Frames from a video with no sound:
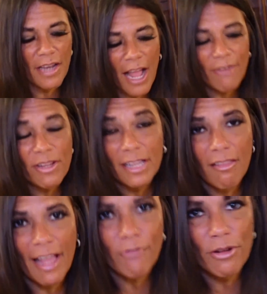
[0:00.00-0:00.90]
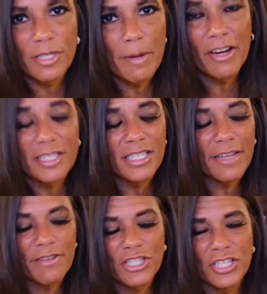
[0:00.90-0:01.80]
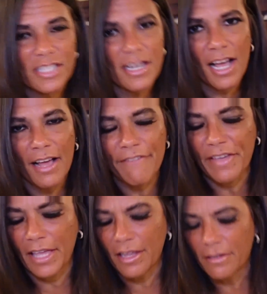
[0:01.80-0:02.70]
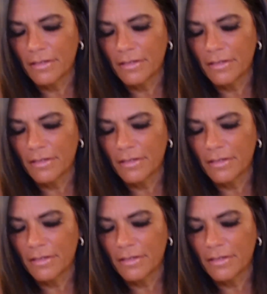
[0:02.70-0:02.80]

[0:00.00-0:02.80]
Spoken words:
I really like rosemary. Steve is just not a fan.